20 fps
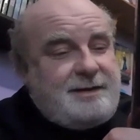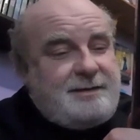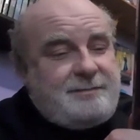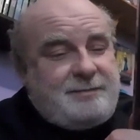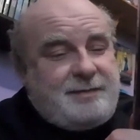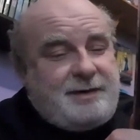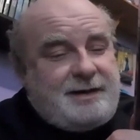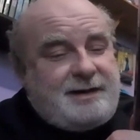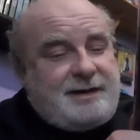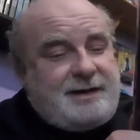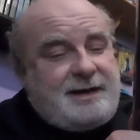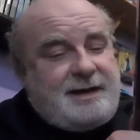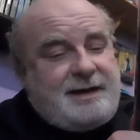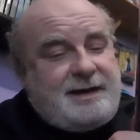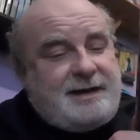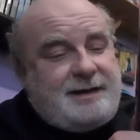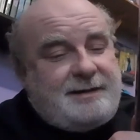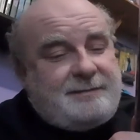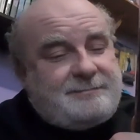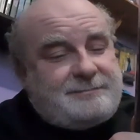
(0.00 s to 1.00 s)
But
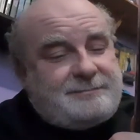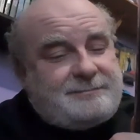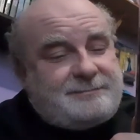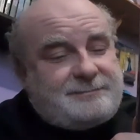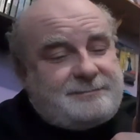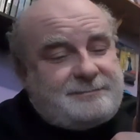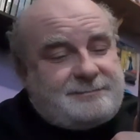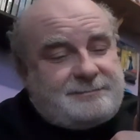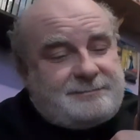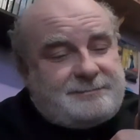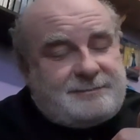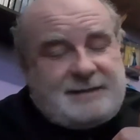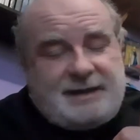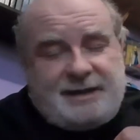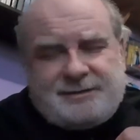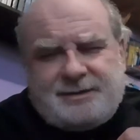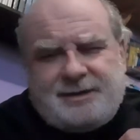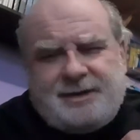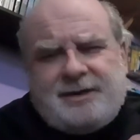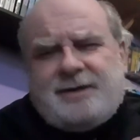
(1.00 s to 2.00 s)
I
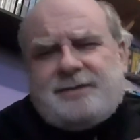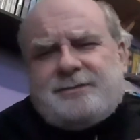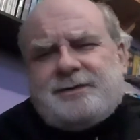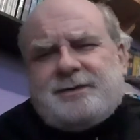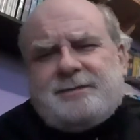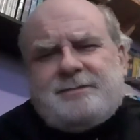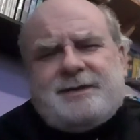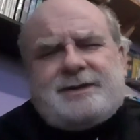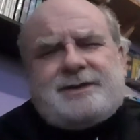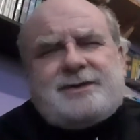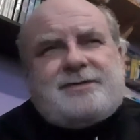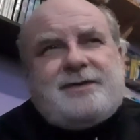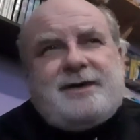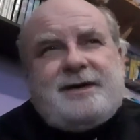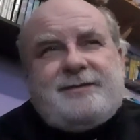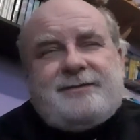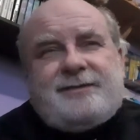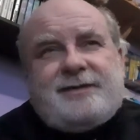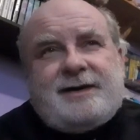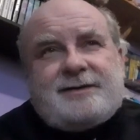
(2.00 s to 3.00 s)
think, oh, would it be
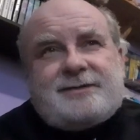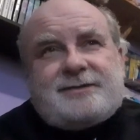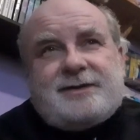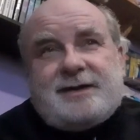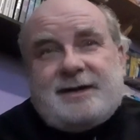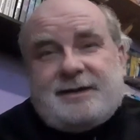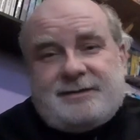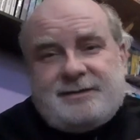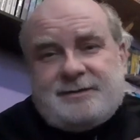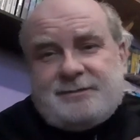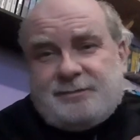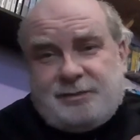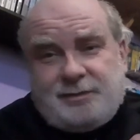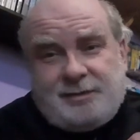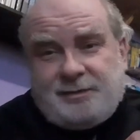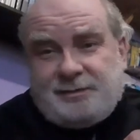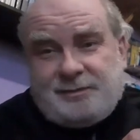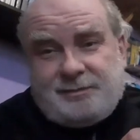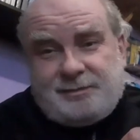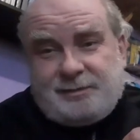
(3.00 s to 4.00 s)
Scream Factory? I think it would
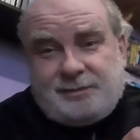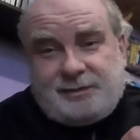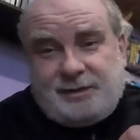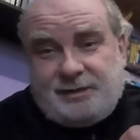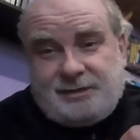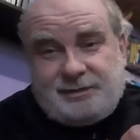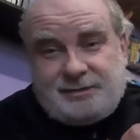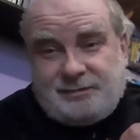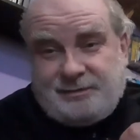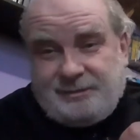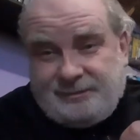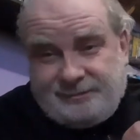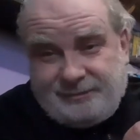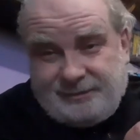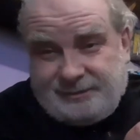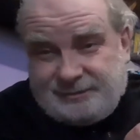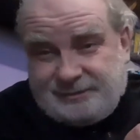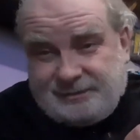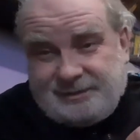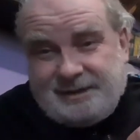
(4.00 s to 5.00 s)
probably call it Scream
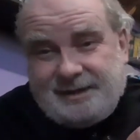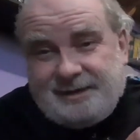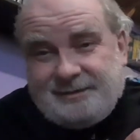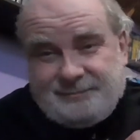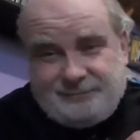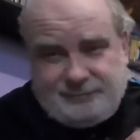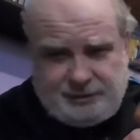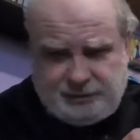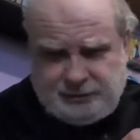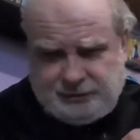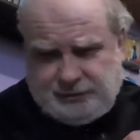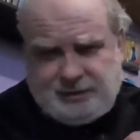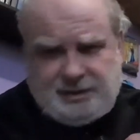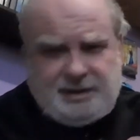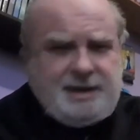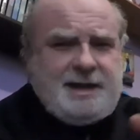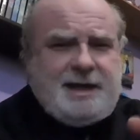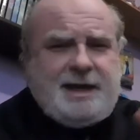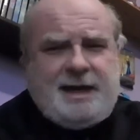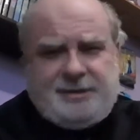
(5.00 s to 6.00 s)
Factory, yeah.
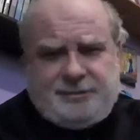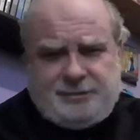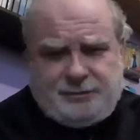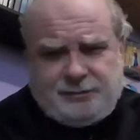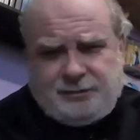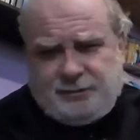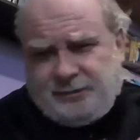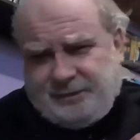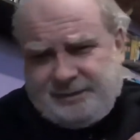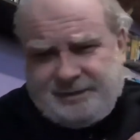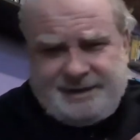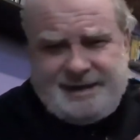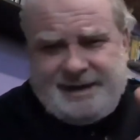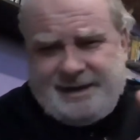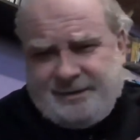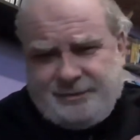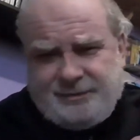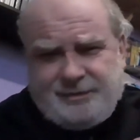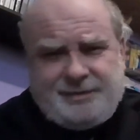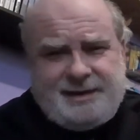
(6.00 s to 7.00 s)
I don't know.
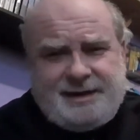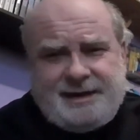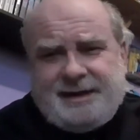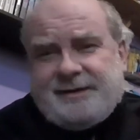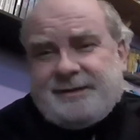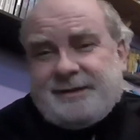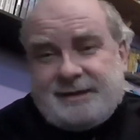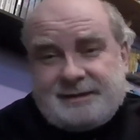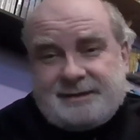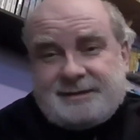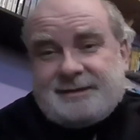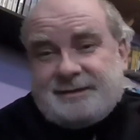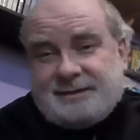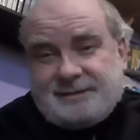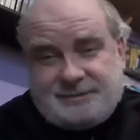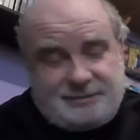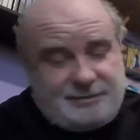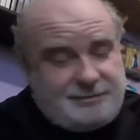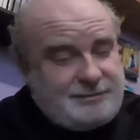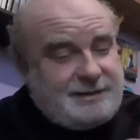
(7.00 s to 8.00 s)
Yeah, well, I know. I think
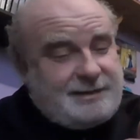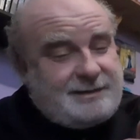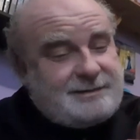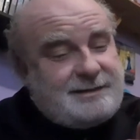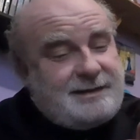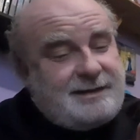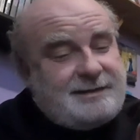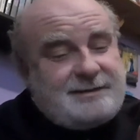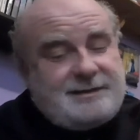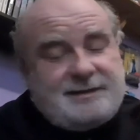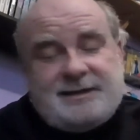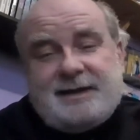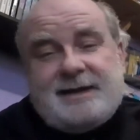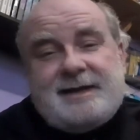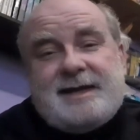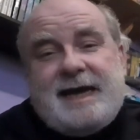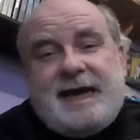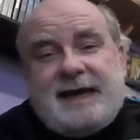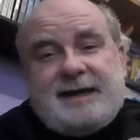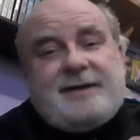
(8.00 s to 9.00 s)
that's 2018.
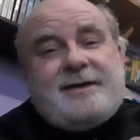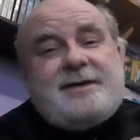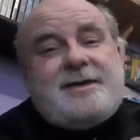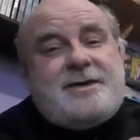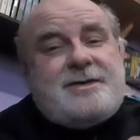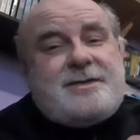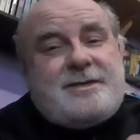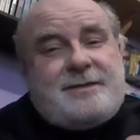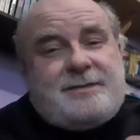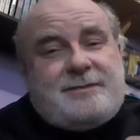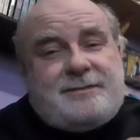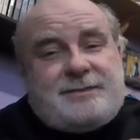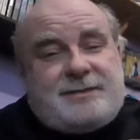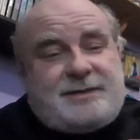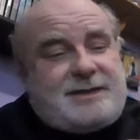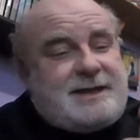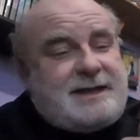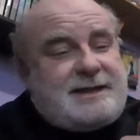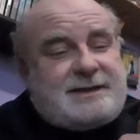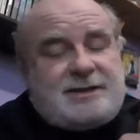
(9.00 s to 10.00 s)
Anyway,
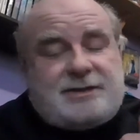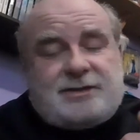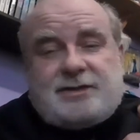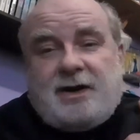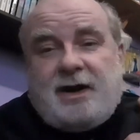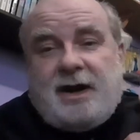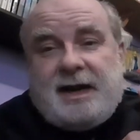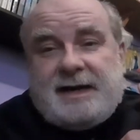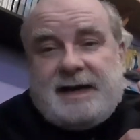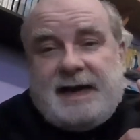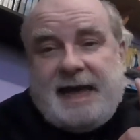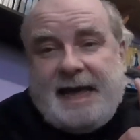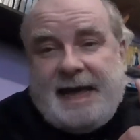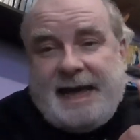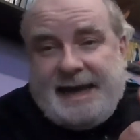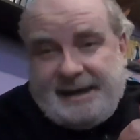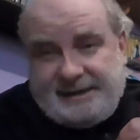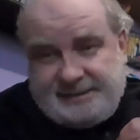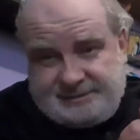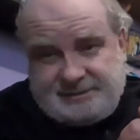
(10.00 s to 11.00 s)
this has got an
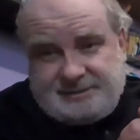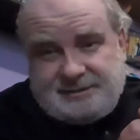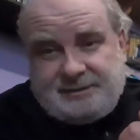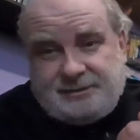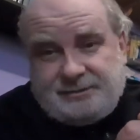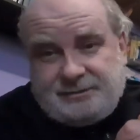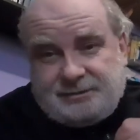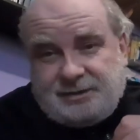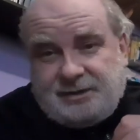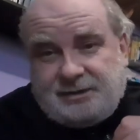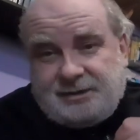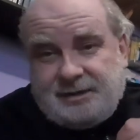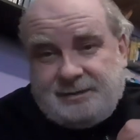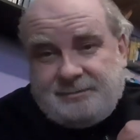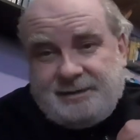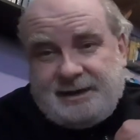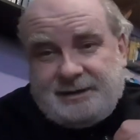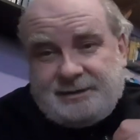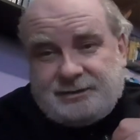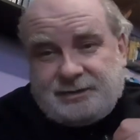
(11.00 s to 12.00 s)
excellent
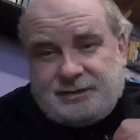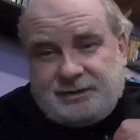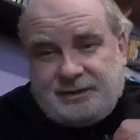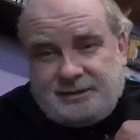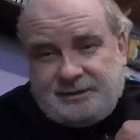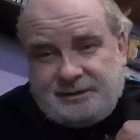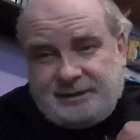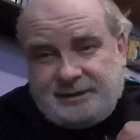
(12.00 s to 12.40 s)
documentary on